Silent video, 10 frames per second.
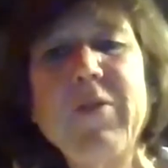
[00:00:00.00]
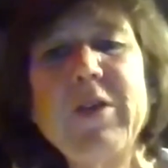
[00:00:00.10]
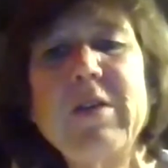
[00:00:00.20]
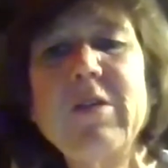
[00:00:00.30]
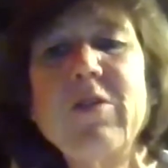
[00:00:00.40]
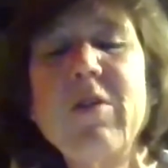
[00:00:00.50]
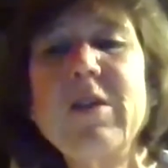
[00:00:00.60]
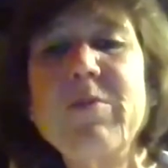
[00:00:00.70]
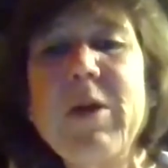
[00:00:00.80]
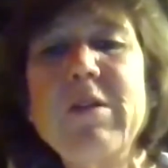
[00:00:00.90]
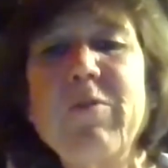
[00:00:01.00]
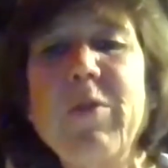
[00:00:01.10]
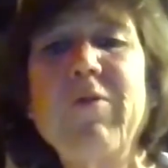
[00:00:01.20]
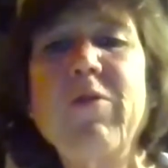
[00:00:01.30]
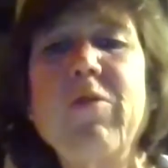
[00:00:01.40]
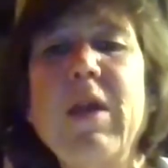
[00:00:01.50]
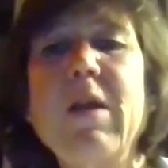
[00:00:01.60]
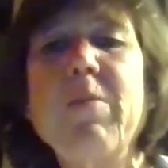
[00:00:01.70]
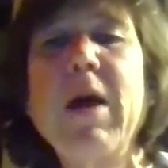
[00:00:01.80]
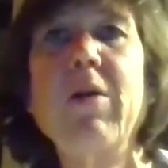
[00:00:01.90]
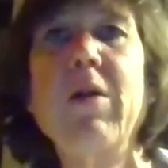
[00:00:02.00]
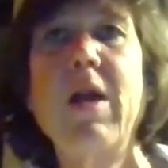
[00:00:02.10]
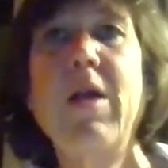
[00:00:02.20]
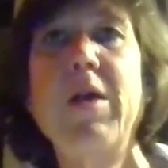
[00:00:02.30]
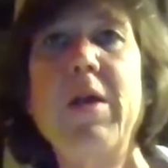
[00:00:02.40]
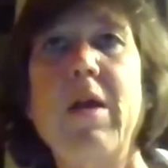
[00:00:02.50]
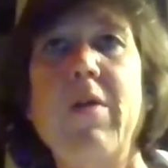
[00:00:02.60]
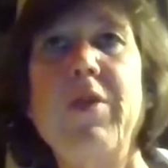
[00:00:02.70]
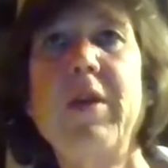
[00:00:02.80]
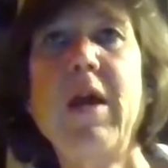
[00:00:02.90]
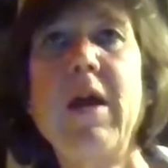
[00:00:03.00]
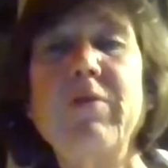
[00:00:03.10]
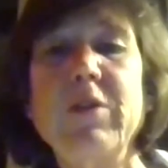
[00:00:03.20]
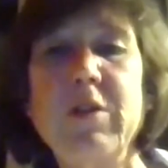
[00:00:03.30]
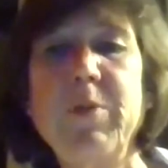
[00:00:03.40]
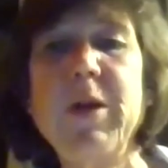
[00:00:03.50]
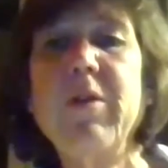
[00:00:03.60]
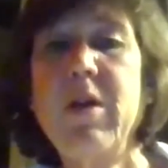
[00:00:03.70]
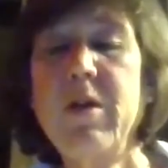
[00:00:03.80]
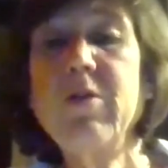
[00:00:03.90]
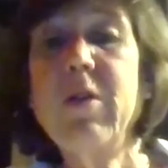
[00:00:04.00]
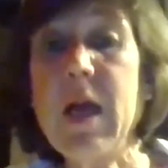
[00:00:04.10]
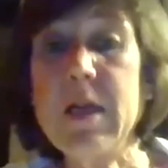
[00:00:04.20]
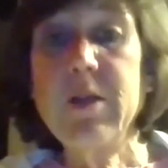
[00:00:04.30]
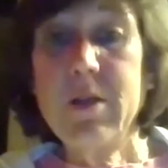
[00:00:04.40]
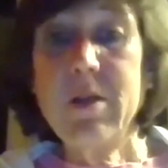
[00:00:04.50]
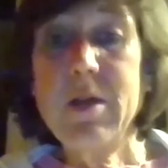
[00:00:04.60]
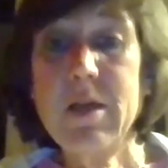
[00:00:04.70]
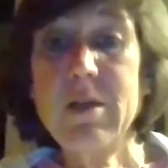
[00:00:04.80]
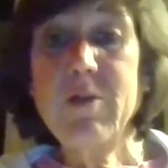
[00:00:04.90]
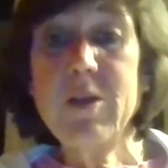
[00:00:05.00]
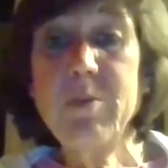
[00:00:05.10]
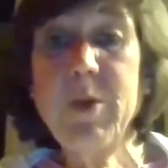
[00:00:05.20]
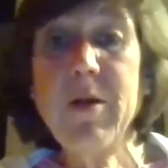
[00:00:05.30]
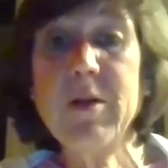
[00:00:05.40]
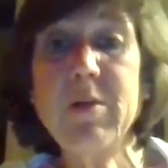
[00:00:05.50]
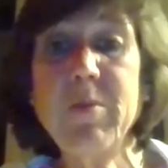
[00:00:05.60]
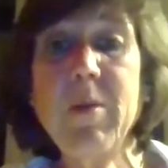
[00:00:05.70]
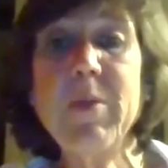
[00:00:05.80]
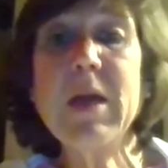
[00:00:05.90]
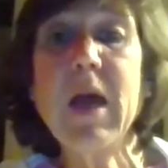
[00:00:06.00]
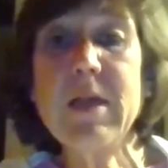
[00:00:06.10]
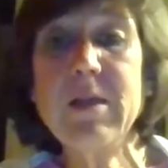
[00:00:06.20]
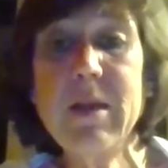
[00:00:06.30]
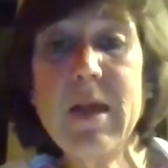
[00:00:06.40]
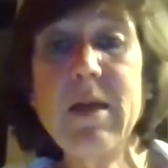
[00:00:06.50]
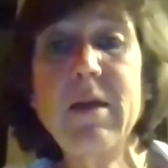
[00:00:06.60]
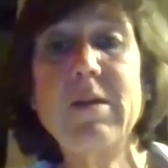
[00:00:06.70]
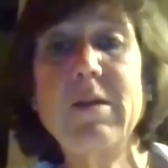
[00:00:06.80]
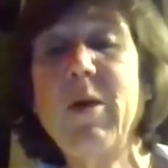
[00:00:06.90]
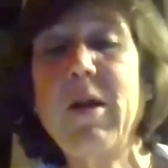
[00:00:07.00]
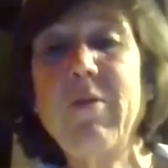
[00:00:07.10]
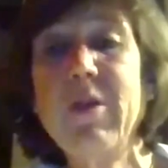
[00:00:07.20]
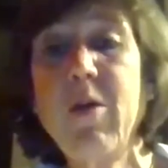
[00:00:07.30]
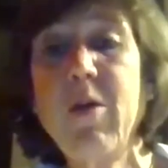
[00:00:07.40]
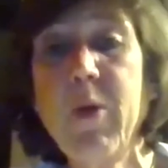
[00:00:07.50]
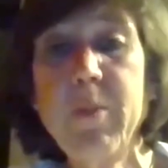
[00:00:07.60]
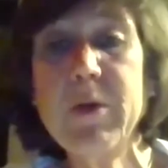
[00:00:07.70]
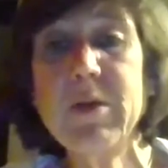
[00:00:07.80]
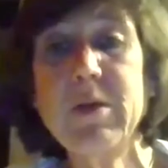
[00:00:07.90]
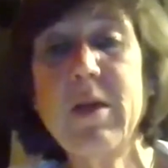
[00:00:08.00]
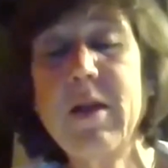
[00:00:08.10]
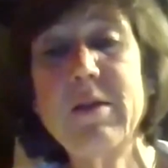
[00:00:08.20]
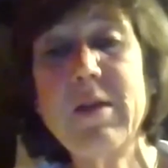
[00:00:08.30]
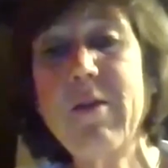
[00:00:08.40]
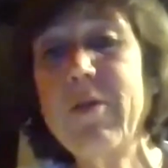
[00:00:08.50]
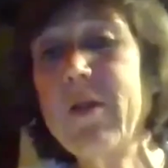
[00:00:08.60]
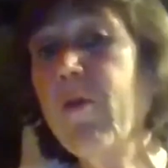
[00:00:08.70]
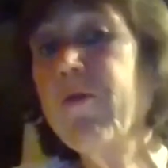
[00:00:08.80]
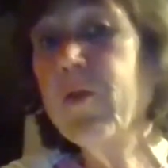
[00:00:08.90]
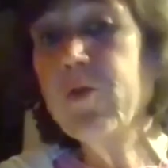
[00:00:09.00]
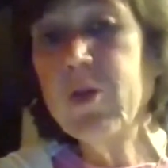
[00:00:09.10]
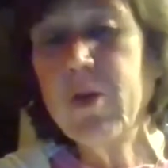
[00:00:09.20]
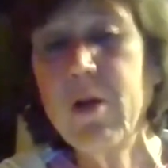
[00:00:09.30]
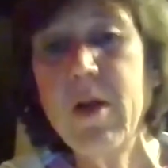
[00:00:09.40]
These things aren't expensive, but if you think about the kind of despair that underlies the deaths of despair, it's about being isolated, it's about having no purpose, and it's having no future.